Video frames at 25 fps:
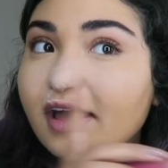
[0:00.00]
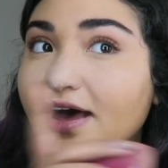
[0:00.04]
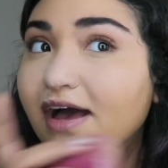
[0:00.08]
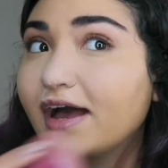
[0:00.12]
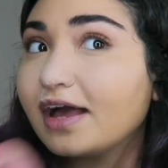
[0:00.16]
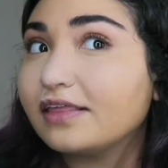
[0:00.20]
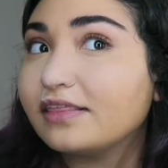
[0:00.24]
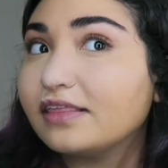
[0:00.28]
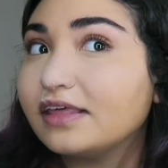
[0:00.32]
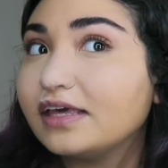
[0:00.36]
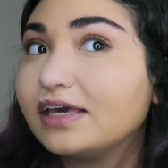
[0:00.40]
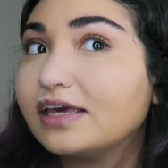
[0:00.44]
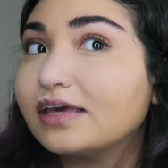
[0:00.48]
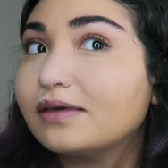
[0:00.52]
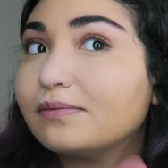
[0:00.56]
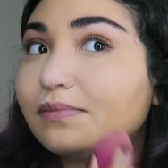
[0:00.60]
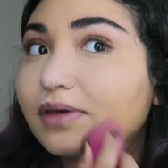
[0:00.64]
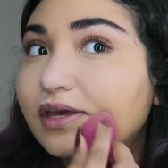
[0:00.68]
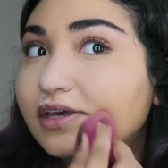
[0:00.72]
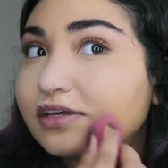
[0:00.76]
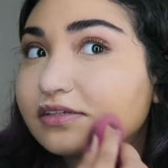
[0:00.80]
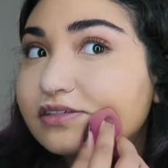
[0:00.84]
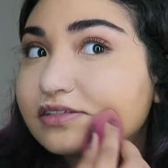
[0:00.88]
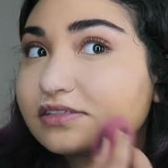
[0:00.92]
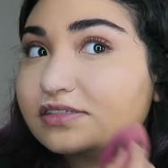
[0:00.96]
I think it
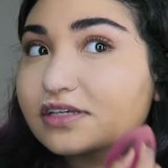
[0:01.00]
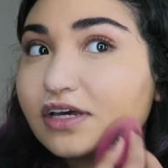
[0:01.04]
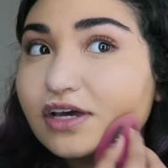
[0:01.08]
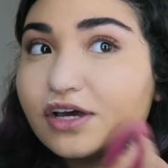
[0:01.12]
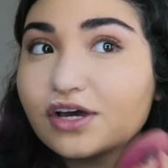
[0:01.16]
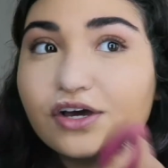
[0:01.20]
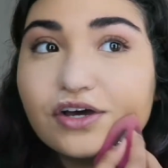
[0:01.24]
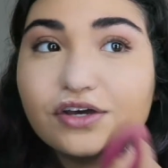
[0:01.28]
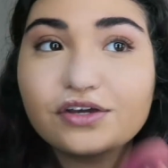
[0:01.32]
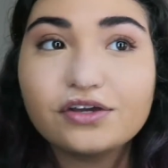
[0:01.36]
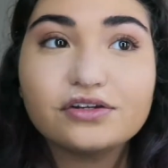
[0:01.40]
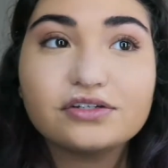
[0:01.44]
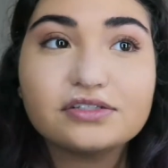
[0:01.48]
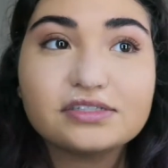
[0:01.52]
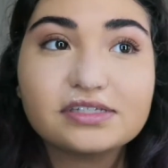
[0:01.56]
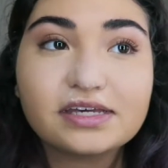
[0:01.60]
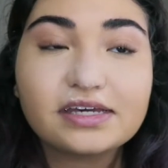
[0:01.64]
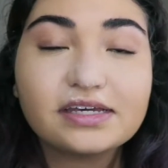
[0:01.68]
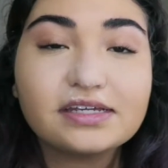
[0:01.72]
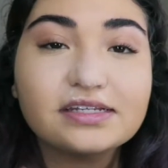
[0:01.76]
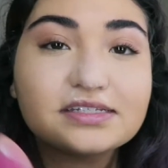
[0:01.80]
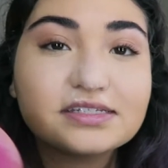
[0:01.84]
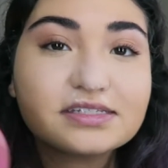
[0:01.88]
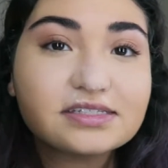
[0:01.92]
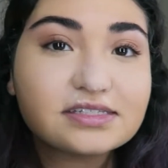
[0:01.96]
makes your
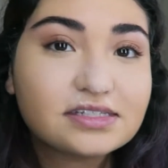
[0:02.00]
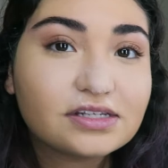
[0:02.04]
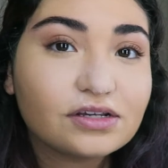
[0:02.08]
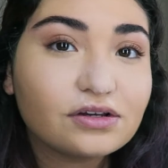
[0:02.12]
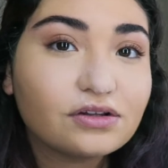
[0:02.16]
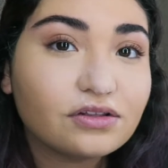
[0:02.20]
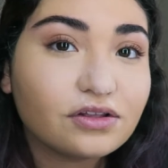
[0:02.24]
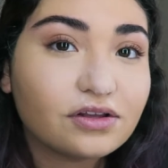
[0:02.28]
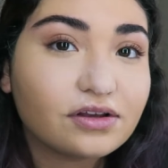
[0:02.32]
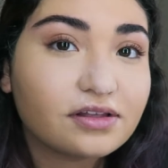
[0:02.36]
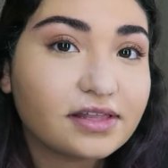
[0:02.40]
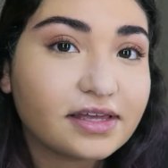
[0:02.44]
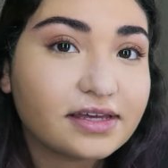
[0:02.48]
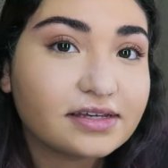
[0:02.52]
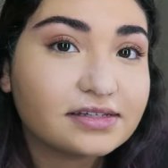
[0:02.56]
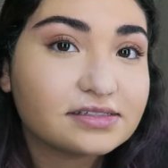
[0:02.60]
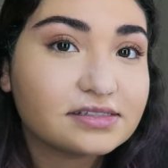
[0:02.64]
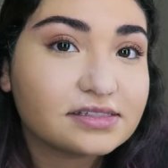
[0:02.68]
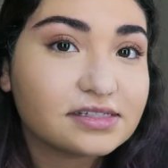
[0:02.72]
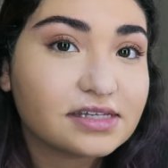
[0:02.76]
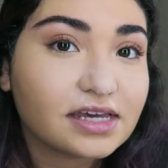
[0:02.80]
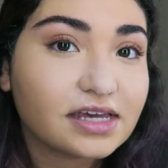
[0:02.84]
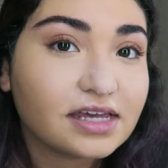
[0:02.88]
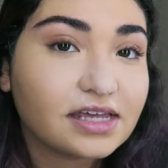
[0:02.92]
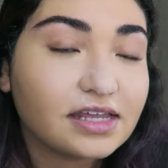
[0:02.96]
skin still look like
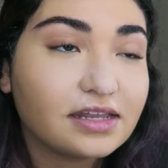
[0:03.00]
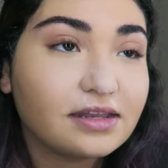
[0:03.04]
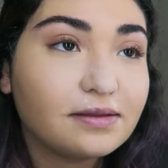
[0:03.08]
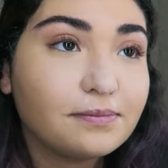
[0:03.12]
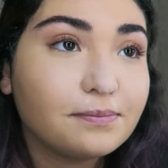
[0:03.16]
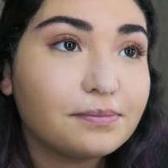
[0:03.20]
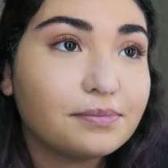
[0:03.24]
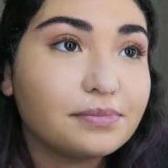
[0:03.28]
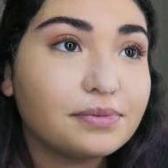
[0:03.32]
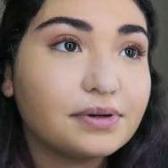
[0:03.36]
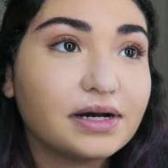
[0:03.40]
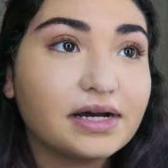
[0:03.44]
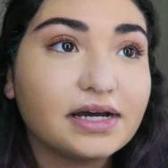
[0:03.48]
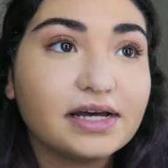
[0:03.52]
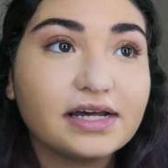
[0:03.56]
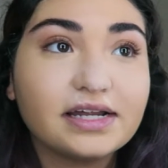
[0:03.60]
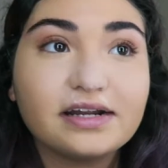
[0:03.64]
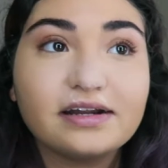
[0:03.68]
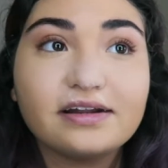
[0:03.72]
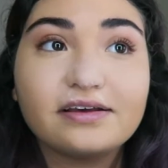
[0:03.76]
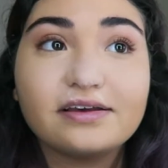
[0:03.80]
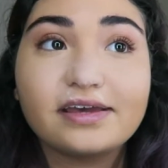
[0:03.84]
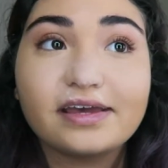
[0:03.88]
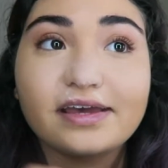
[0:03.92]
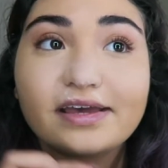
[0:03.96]
skin,
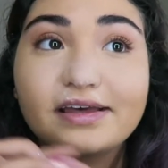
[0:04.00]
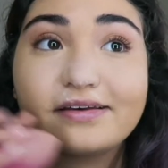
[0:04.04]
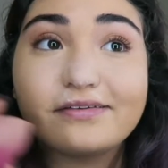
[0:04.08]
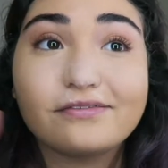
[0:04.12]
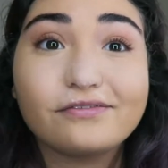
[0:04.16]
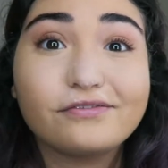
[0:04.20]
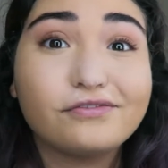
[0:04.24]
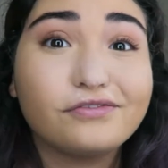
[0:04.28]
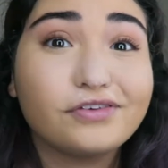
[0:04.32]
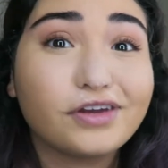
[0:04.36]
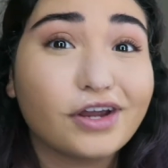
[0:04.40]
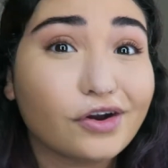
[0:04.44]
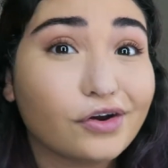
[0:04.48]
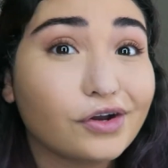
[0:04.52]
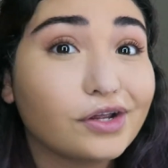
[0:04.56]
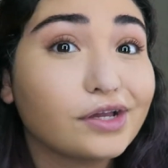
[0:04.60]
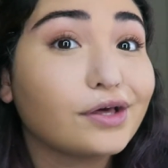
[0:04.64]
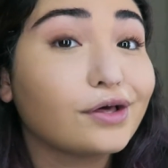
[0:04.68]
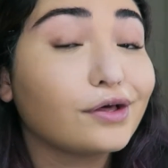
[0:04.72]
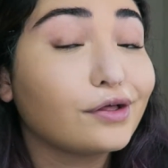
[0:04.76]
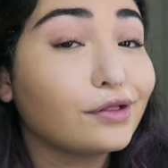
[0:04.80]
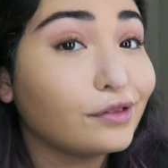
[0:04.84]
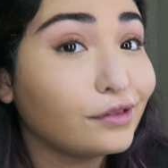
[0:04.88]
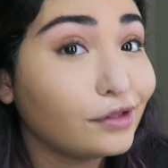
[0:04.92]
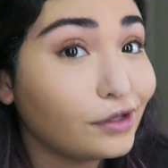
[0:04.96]
but very
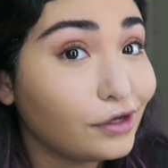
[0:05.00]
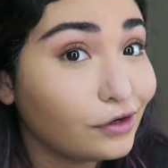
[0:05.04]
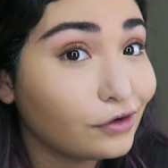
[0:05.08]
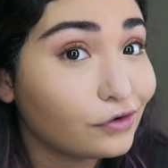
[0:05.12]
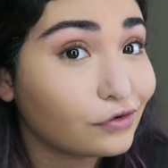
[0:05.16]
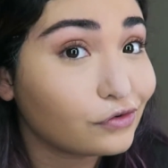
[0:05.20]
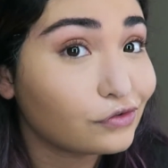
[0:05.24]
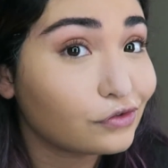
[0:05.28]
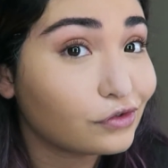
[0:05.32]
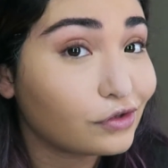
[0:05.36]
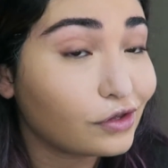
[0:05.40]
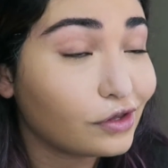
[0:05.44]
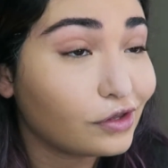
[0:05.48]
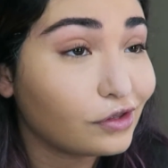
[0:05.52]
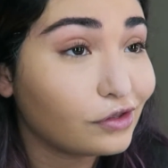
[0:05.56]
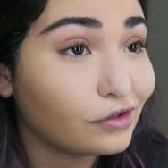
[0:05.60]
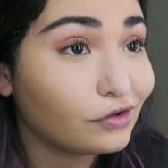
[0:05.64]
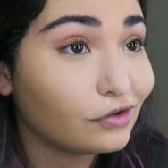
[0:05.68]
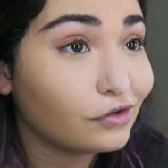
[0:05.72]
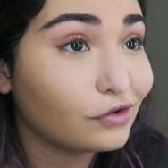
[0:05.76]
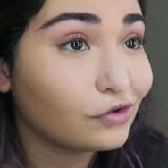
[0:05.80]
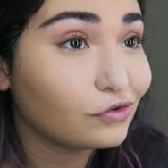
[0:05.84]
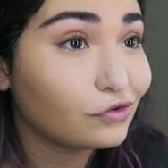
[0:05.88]
clear skin.